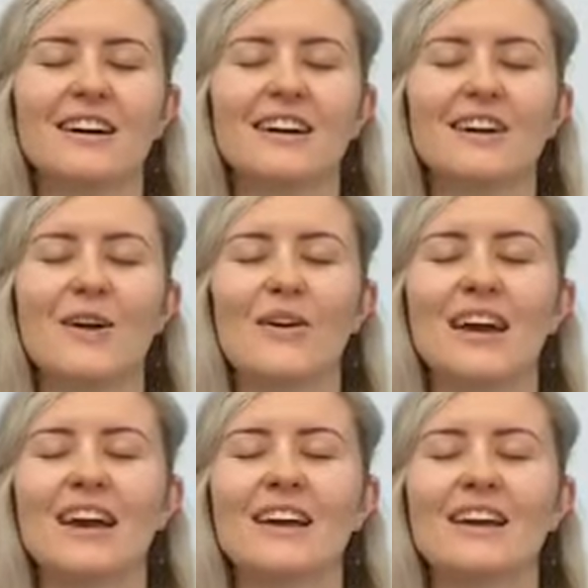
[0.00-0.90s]
Go
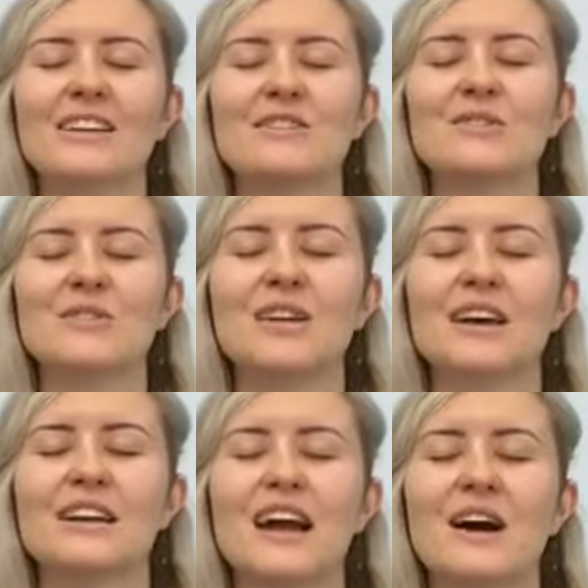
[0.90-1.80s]
ahead and do
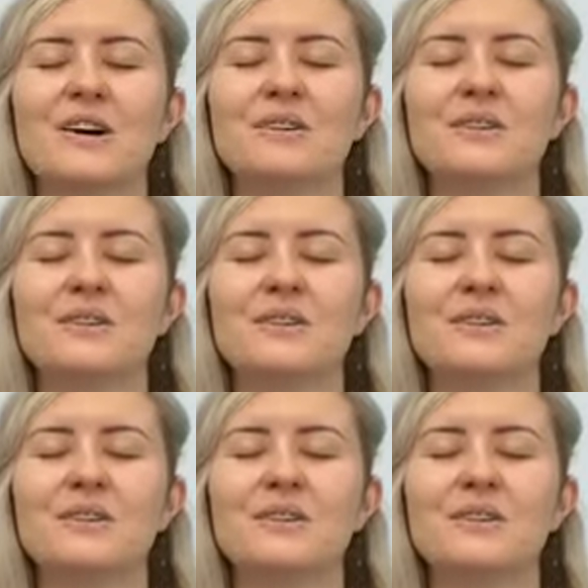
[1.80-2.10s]
that now.